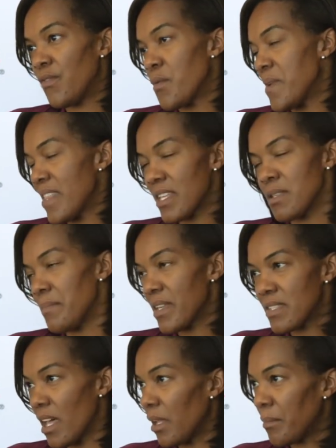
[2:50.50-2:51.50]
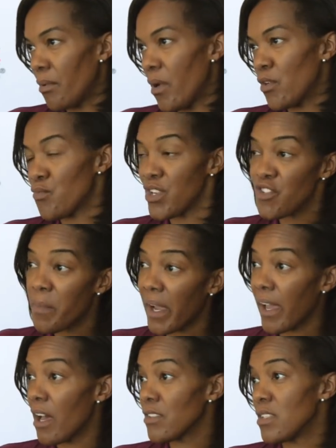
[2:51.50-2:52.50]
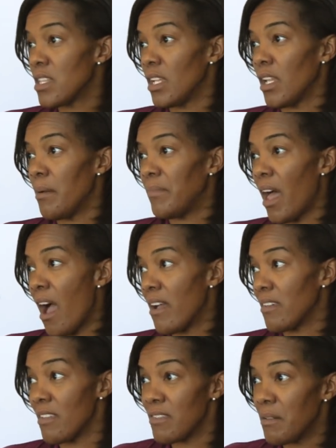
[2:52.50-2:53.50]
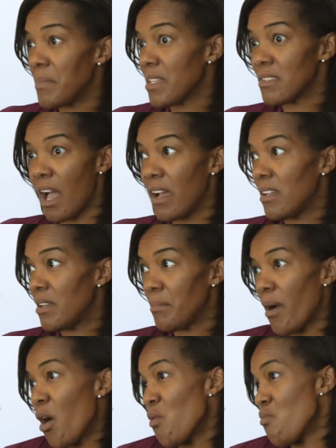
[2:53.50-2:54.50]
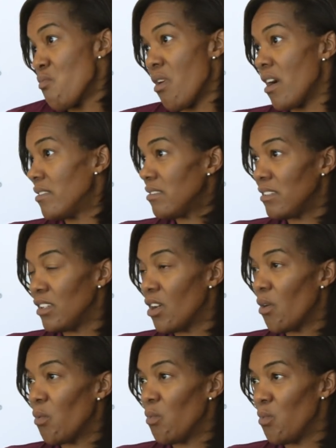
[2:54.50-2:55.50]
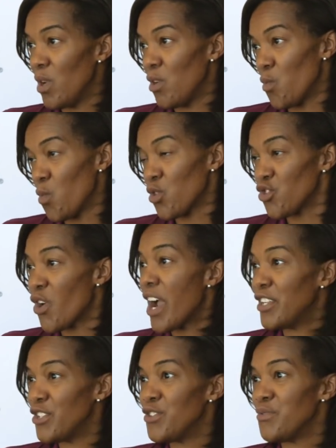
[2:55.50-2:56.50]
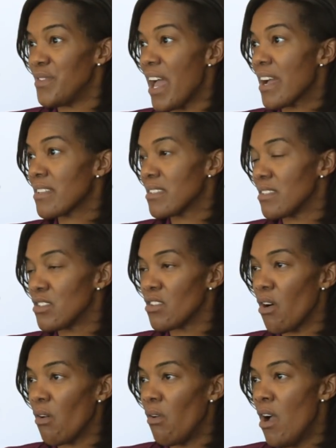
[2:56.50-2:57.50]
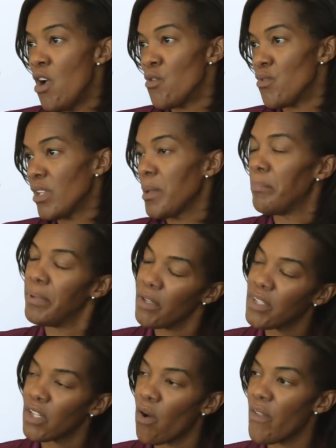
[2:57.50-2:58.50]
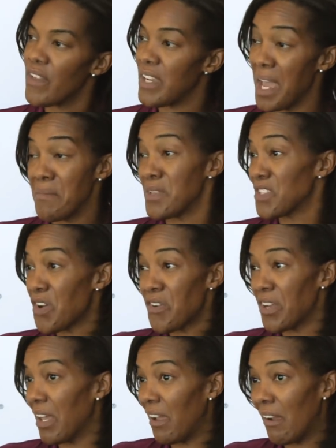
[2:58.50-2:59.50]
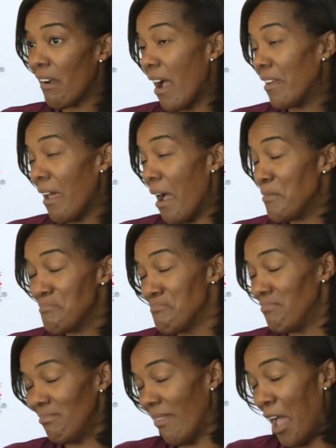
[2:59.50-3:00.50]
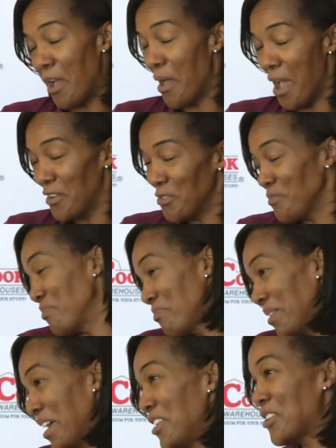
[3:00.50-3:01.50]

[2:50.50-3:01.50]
for me that's a big selling point reach back out to the alumni get them excited about what you know we, we're trying to do next and so really building on the name that's already here. I, I, I don't plan